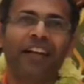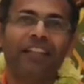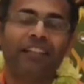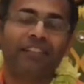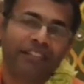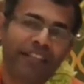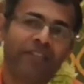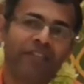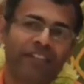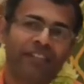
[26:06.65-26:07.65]
And the
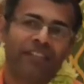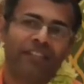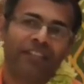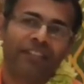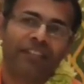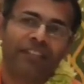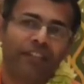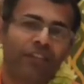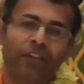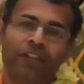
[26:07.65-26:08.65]
slave
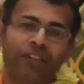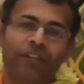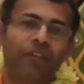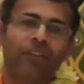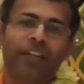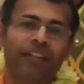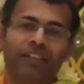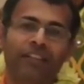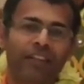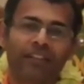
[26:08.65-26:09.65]
is, you'll not get
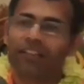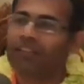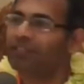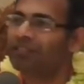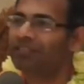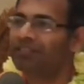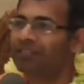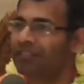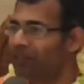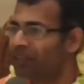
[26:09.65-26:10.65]
any salary now.
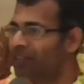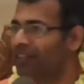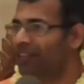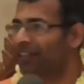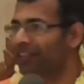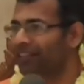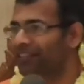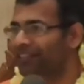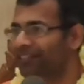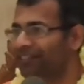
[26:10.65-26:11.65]
Slave doesn't get salary
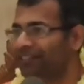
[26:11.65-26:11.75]
now.